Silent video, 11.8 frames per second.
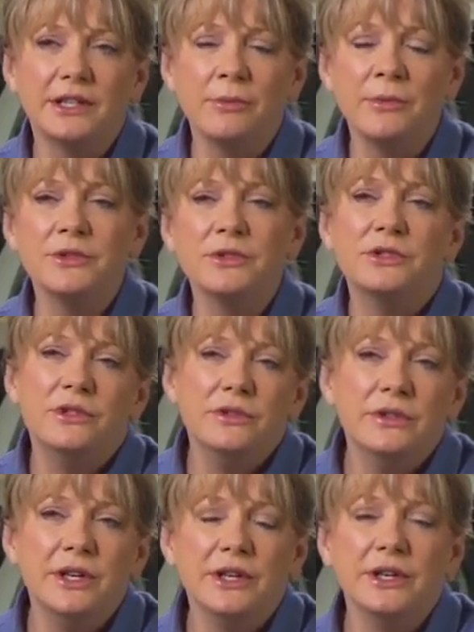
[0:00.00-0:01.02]
almost two
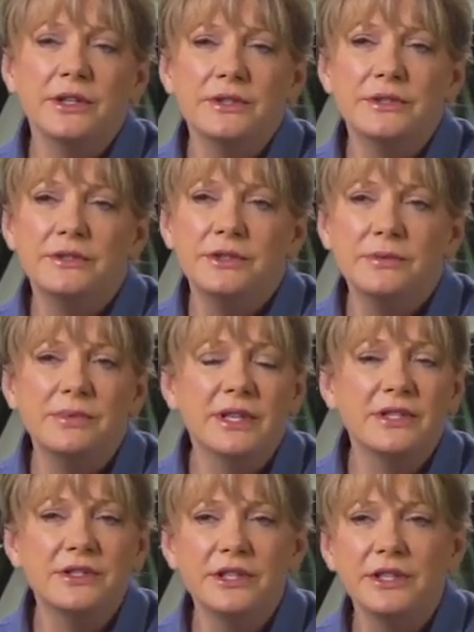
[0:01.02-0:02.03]
years, two
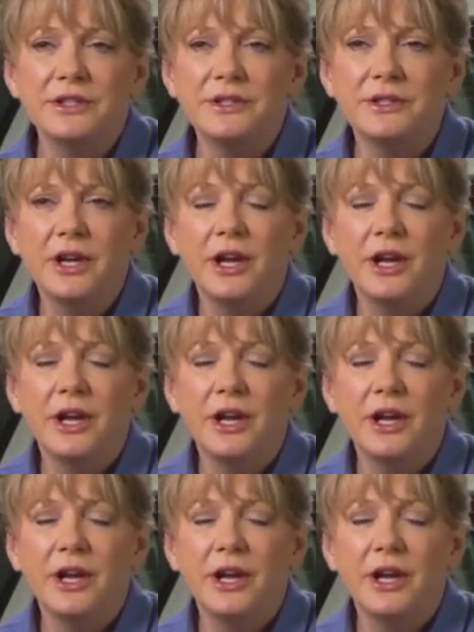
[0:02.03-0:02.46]
plus years